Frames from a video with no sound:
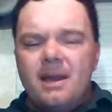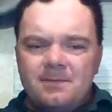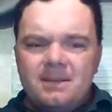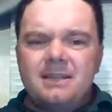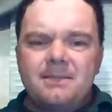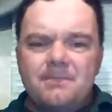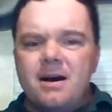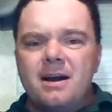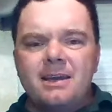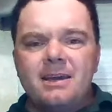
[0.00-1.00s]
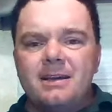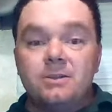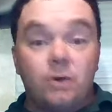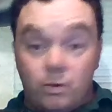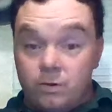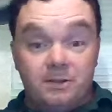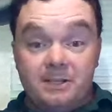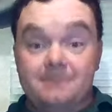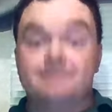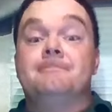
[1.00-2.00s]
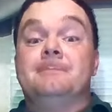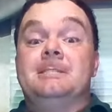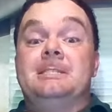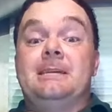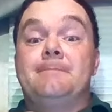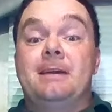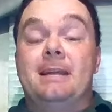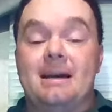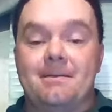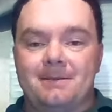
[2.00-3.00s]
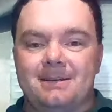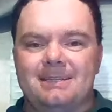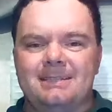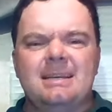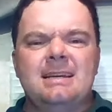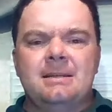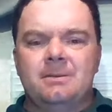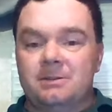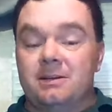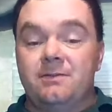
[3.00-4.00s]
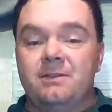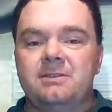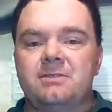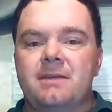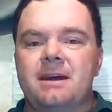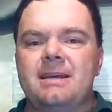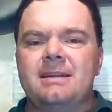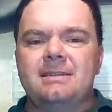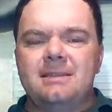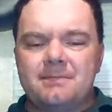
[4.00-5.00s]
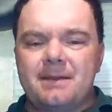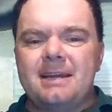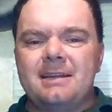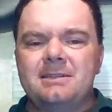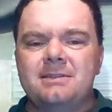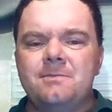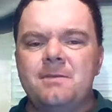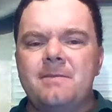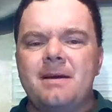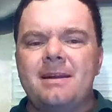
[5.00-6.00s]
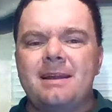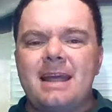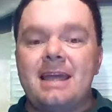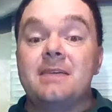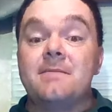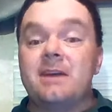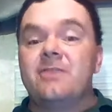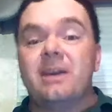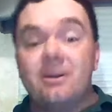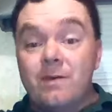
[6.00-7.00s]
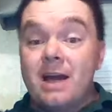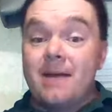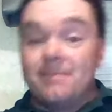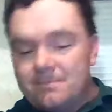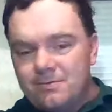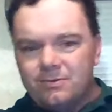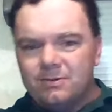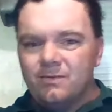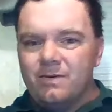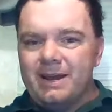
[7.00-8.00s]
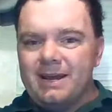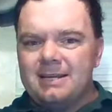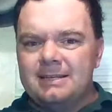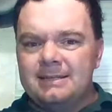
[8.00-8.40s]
empty the pockets or at least zip it up because Elvins might get might get snoopy about it, and they might try to grab and pull it away.